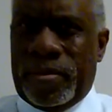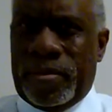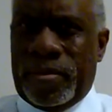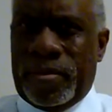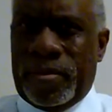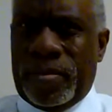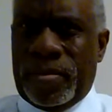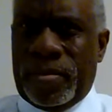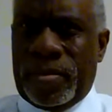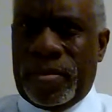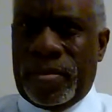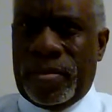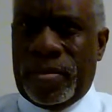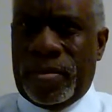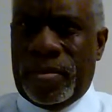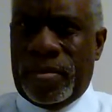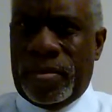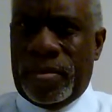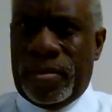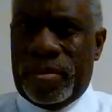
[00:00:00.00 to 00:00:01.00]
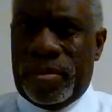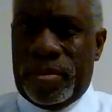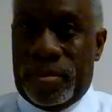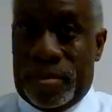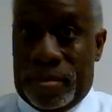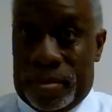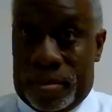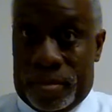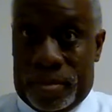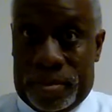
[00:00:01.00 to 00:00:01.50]

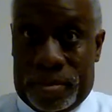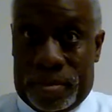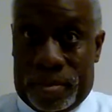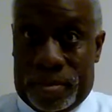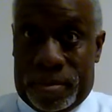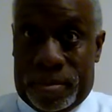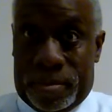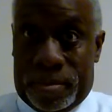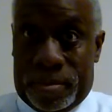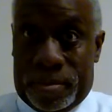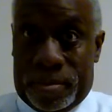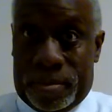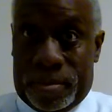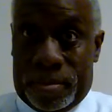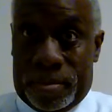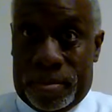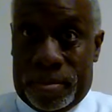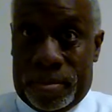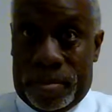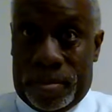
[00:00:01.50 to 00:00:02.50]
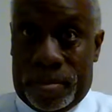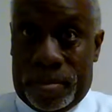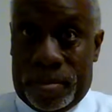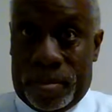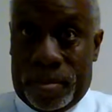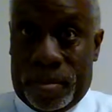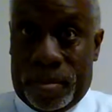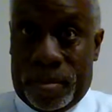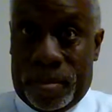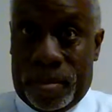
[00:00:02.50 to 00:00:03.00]

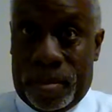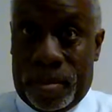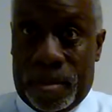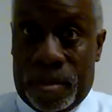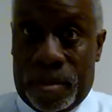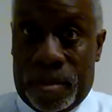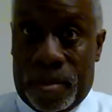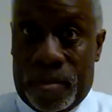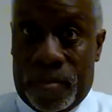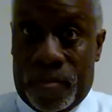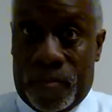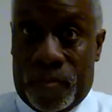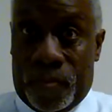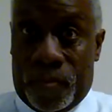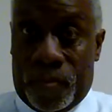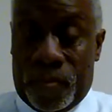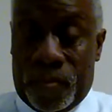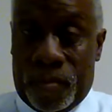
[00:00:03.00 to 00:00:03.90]
No one is speaking in this clip.